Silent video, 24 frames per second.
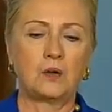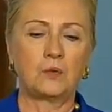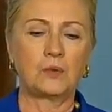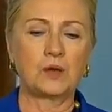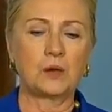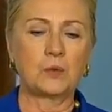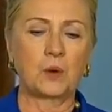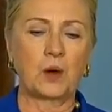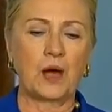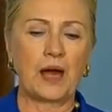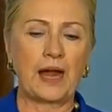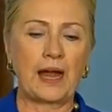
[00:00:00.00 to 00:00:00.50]

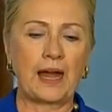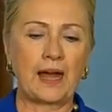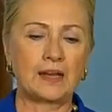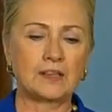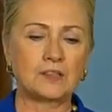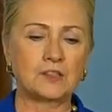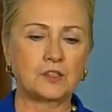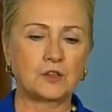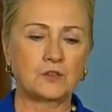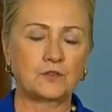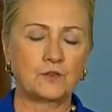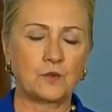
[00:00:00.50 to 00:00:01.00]
We were
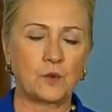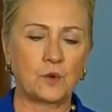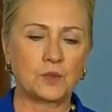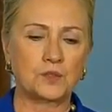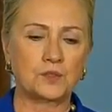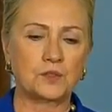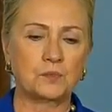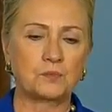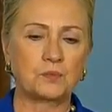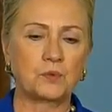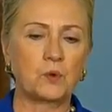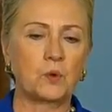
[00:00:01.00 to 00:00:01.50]
asked for
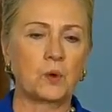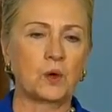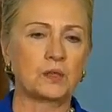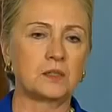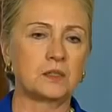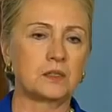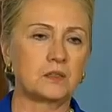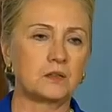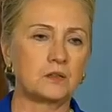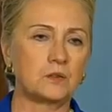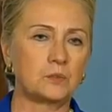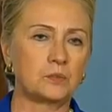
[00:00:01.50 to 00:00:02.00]

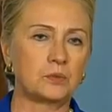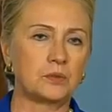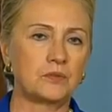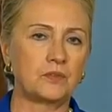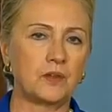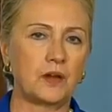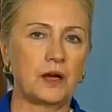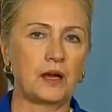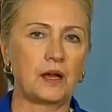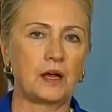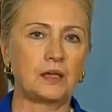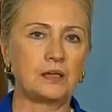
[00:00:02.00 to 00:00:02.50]
support to
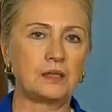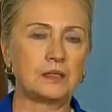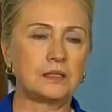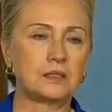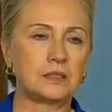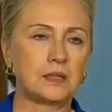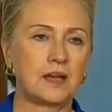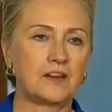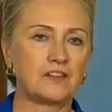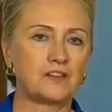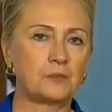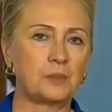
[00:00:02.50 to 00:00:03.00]
provide
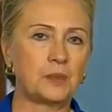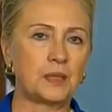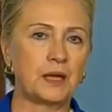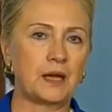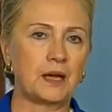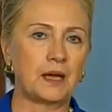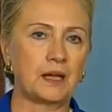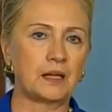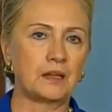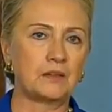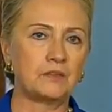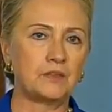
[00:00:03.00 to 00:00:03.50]

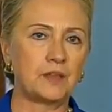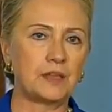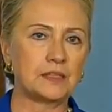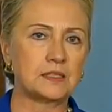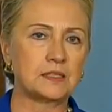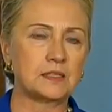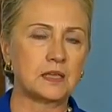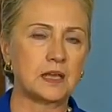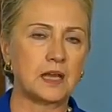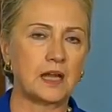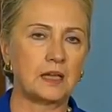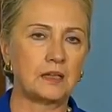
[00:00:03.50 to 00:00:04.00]
FBI
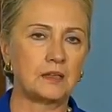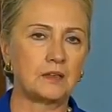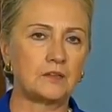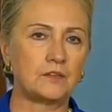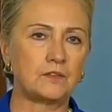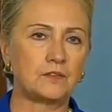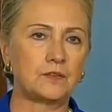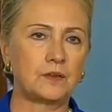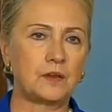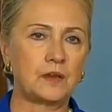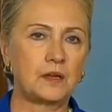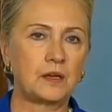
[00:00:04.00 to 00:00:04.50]

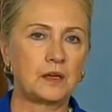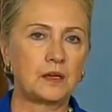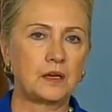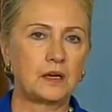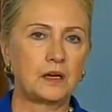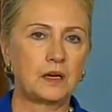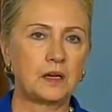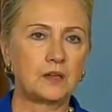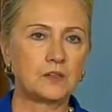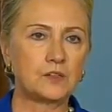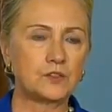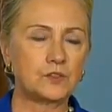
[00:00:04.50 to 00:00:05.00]
investigative
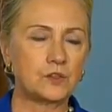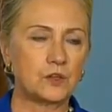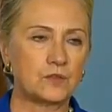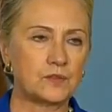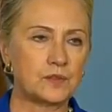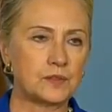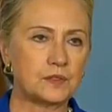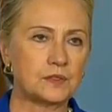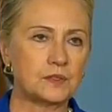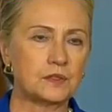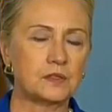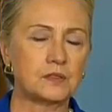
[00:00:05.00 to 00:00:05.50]

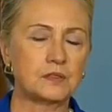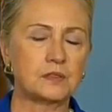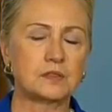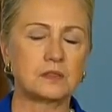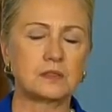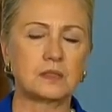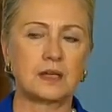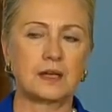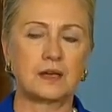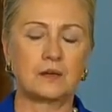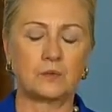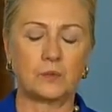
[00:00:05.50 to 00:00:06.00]

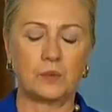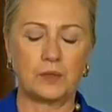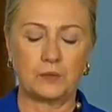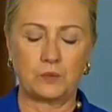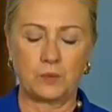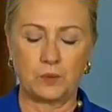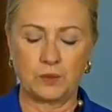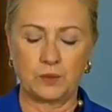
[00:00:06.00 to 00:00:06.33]
services, and we